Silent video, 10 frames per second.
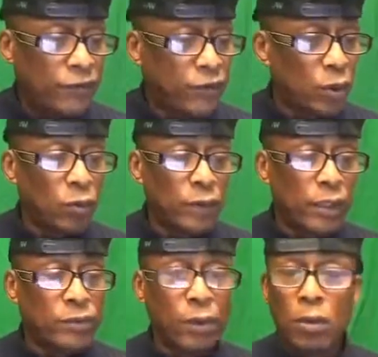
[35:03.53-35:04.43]
sold
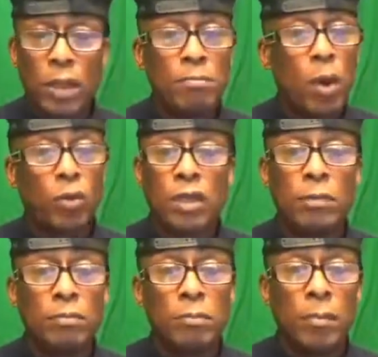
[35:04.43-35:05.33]
their soul, and most
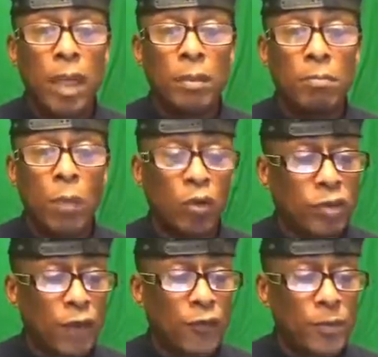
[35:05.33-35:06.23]

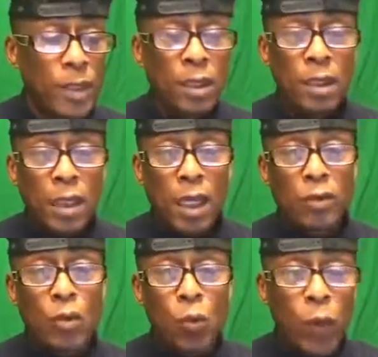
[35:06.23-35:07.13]
of them,
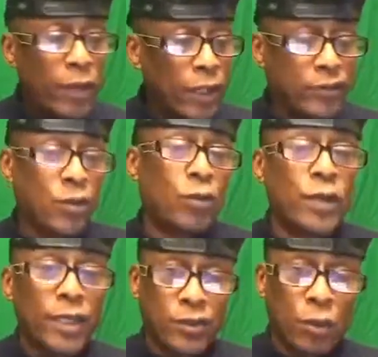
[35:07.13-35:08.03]
in the way they sold
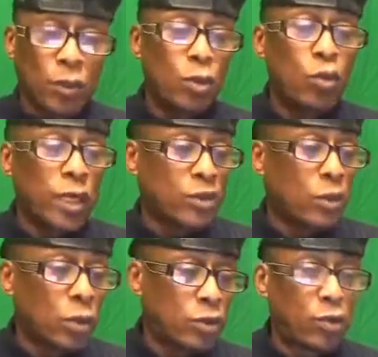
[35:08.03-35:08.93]
their soul and who they
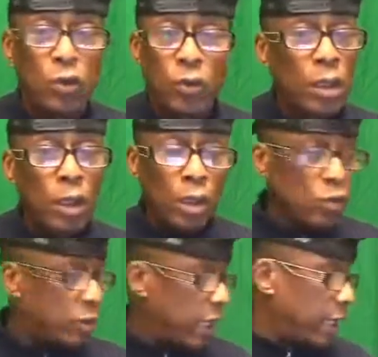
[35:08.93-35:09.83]
sold it to,
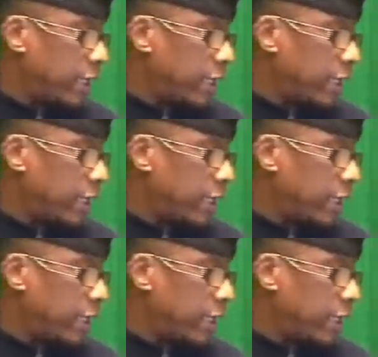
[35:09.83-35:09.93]
you can't